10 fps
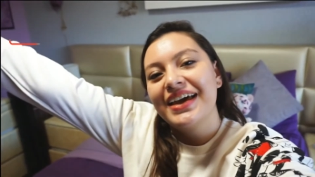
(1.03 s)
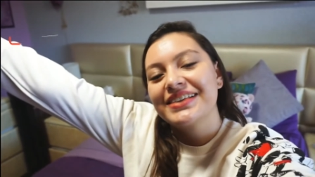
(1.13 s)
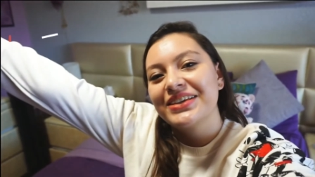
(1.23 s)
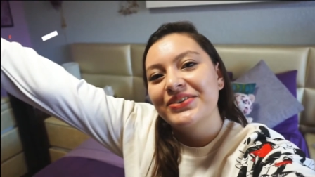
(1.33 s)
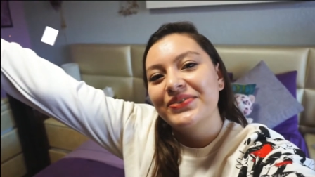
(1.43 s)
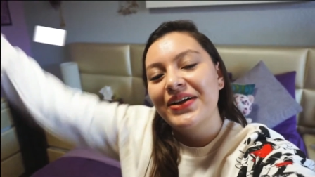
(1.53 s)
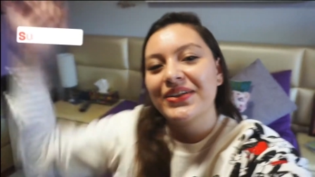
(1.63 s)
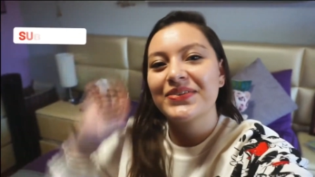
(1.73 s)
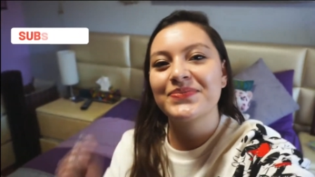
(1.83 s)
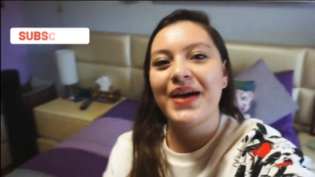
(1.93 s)
guys and
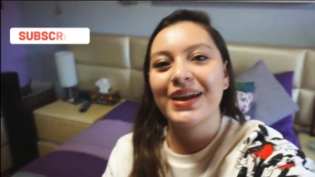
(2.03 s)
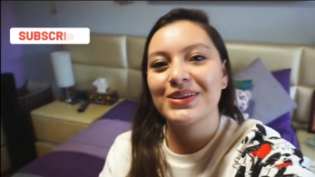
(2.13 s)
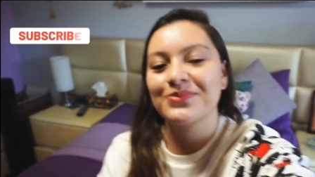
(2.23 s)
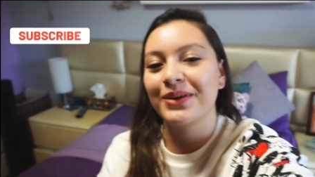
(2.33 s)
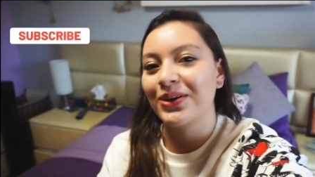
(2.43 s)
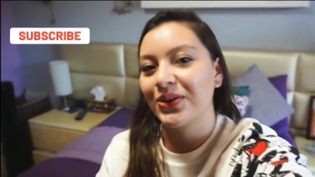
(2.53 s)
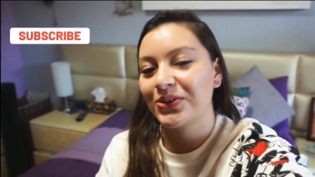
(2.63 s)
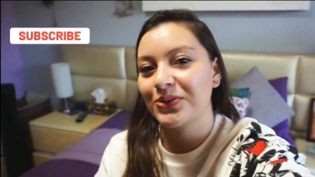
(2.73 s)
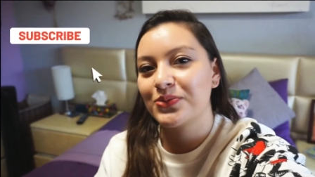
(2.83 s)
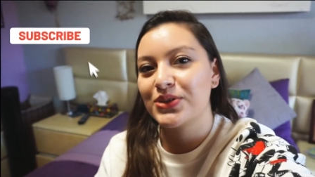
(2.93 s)
welcome back to my
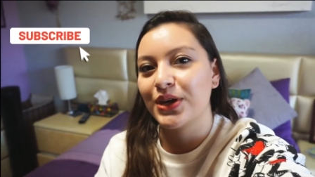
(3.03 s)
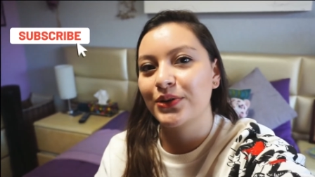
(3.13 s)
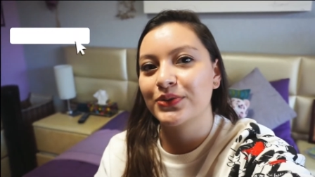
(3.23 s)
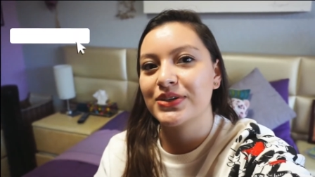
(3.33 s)
YouTube channel.